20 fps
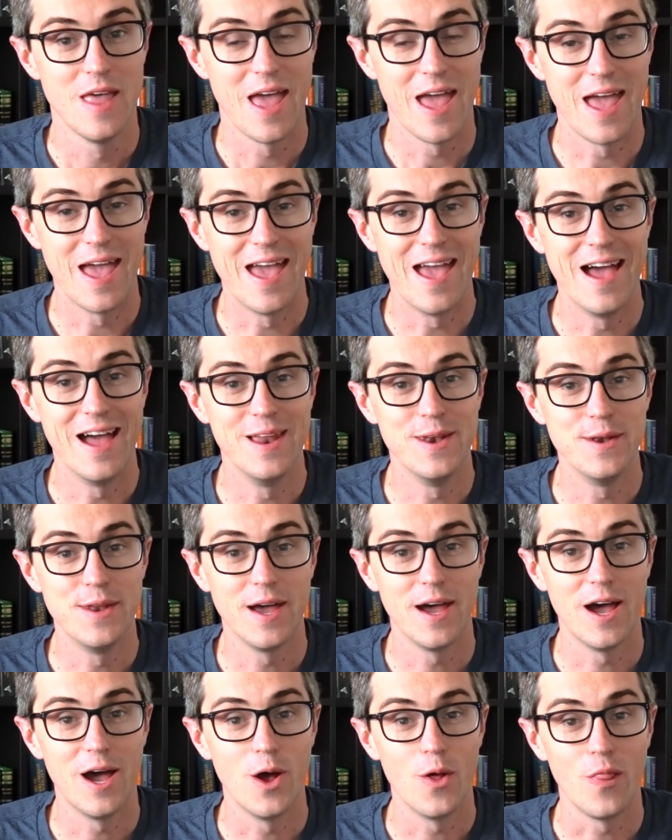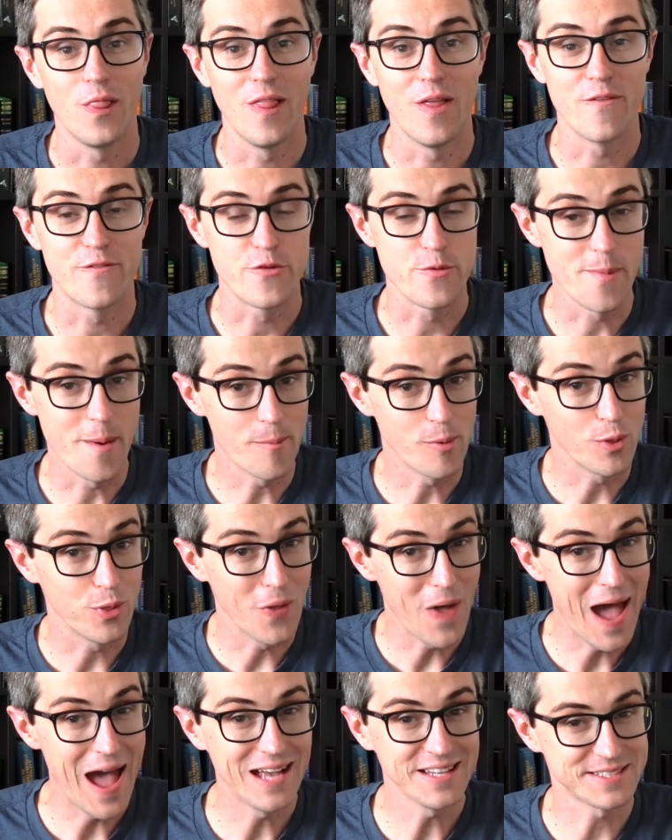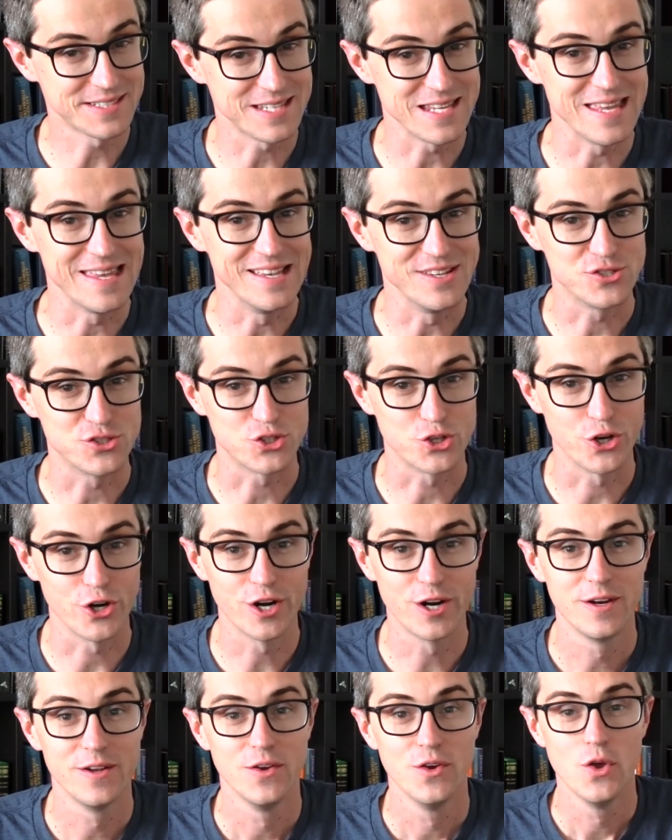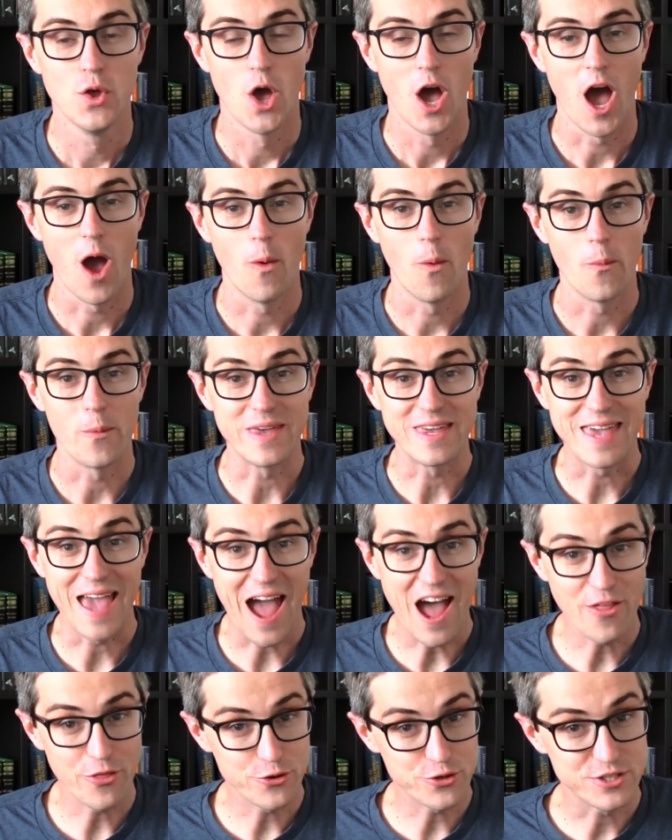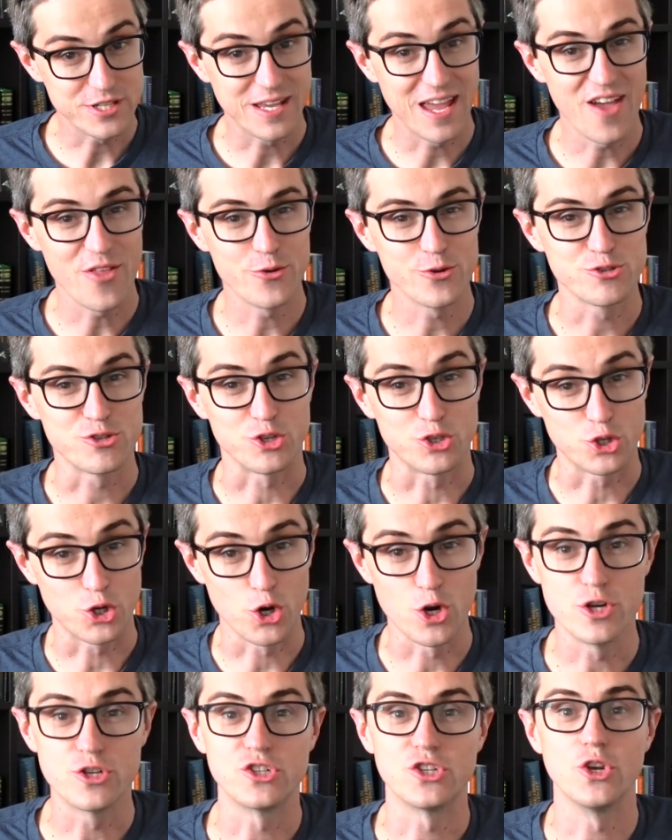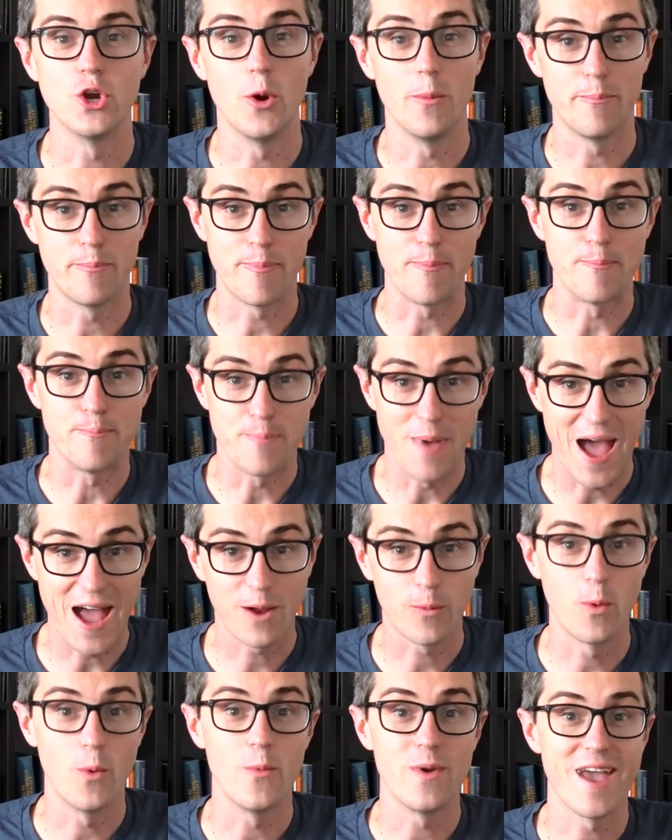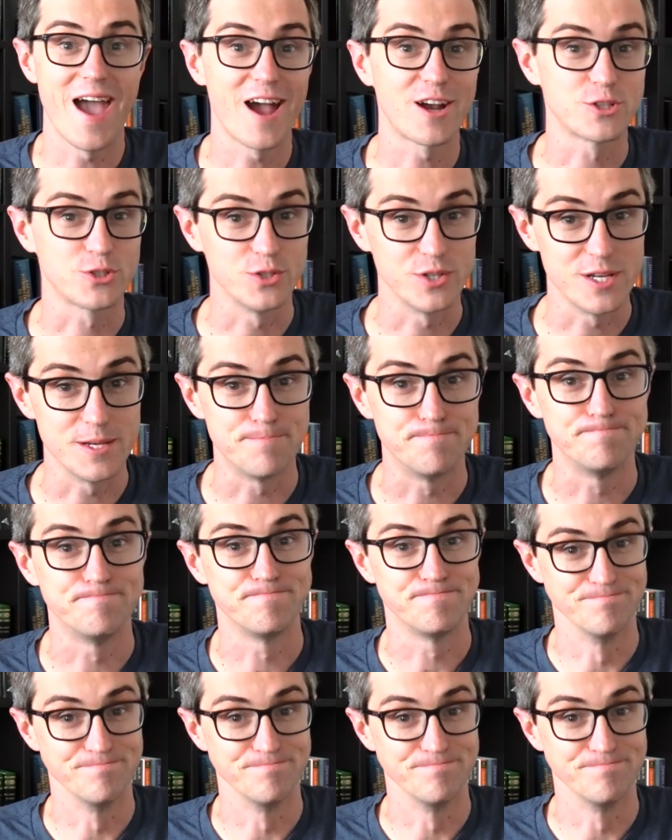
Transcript: And if you remember last Easter, when we gathered together as a church, you know, back when we actually